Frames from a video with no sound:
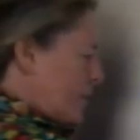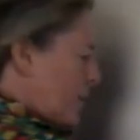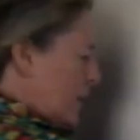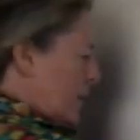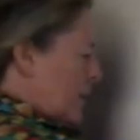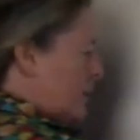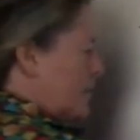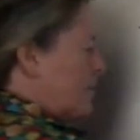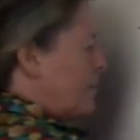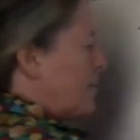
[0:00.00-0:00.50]

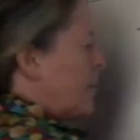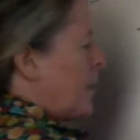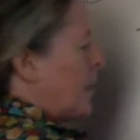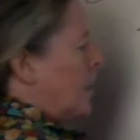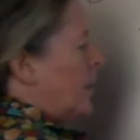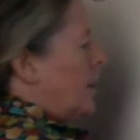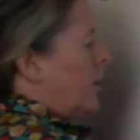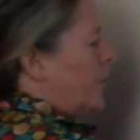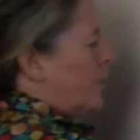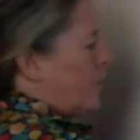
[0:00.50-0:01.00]
Okay.
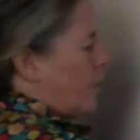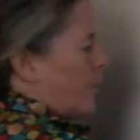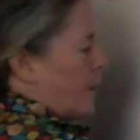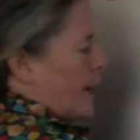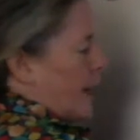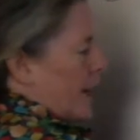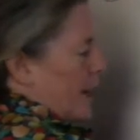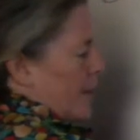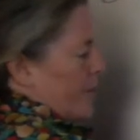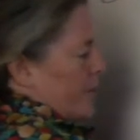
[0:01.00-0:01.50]
So we
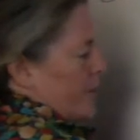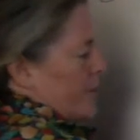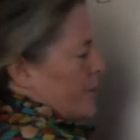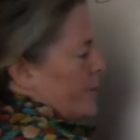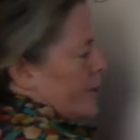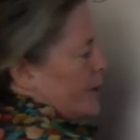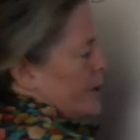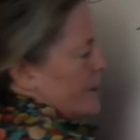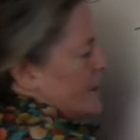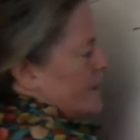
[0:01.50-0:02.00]
have this
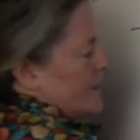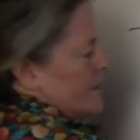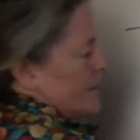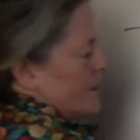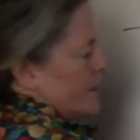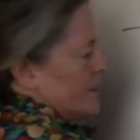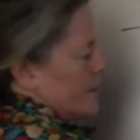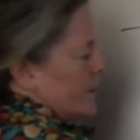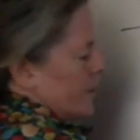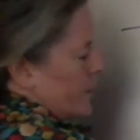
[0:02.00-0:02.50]
very
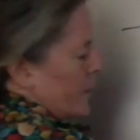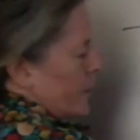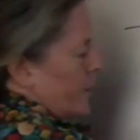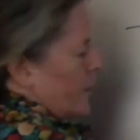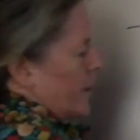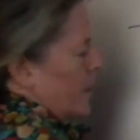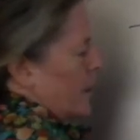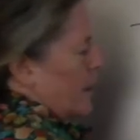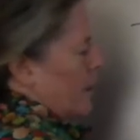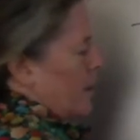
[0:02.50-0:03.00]
distinctive
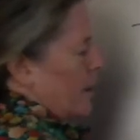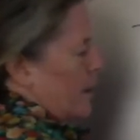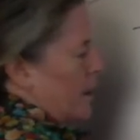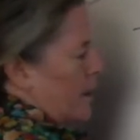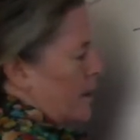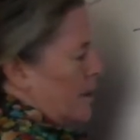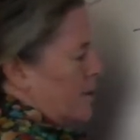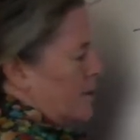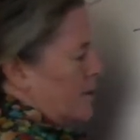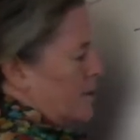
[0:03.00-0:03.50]

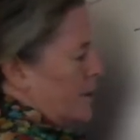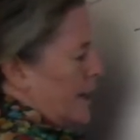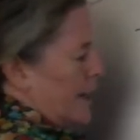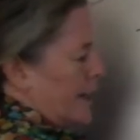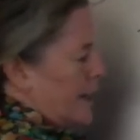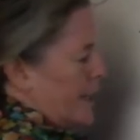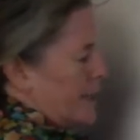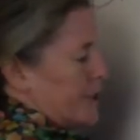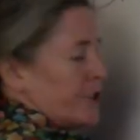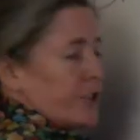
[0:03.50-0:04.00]
uh,
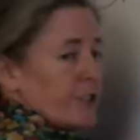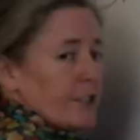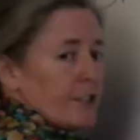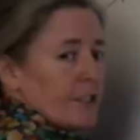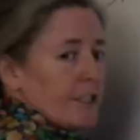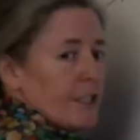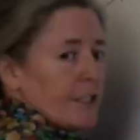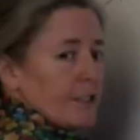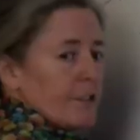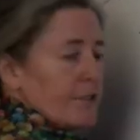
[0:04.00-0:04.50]
gradation
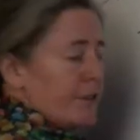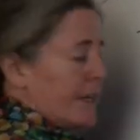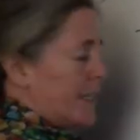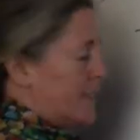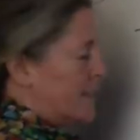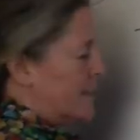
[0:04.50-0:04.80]
in grain